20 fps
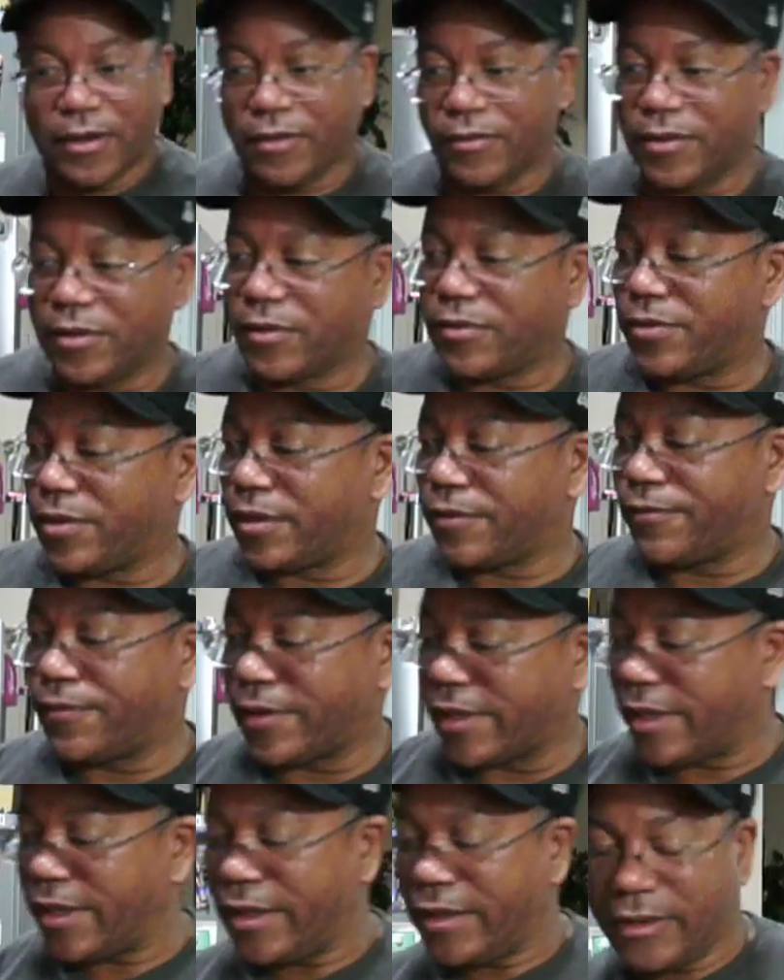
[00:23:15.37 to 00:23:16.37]
Real quick,
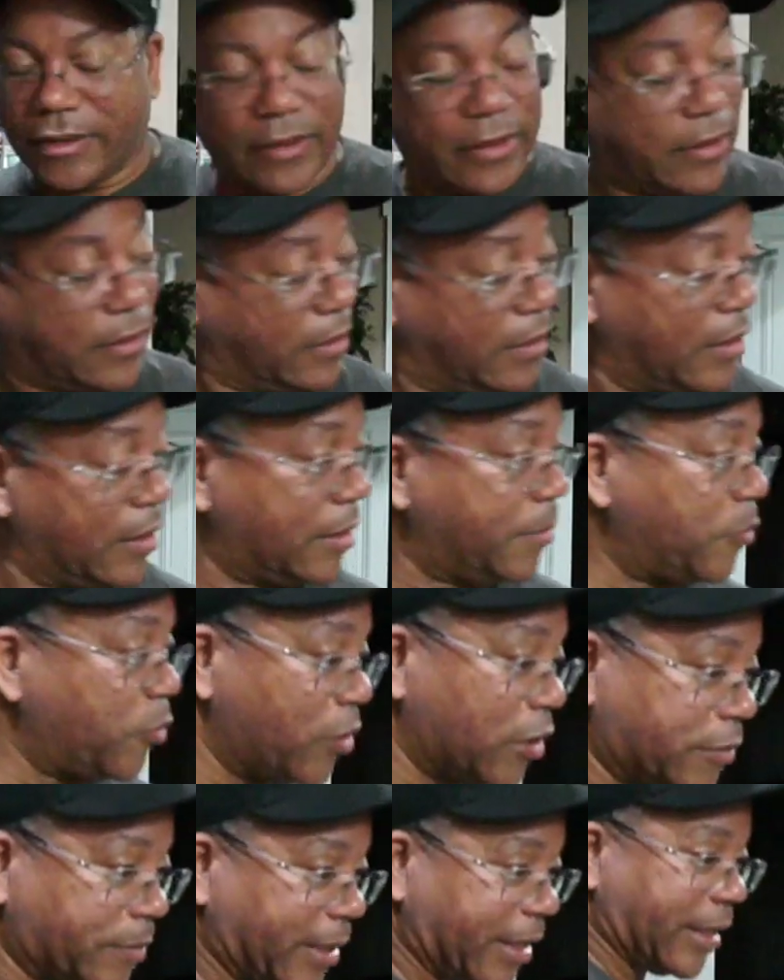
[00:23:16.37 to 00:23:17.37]
fast. Let me
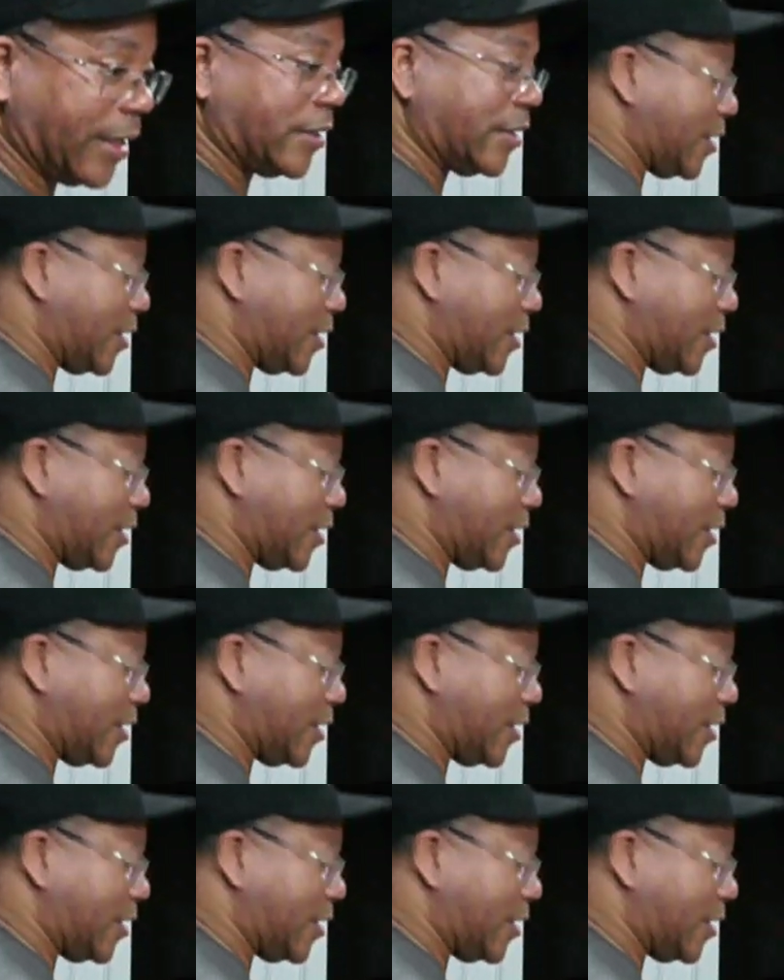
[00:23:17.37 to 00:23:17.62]
wash my hands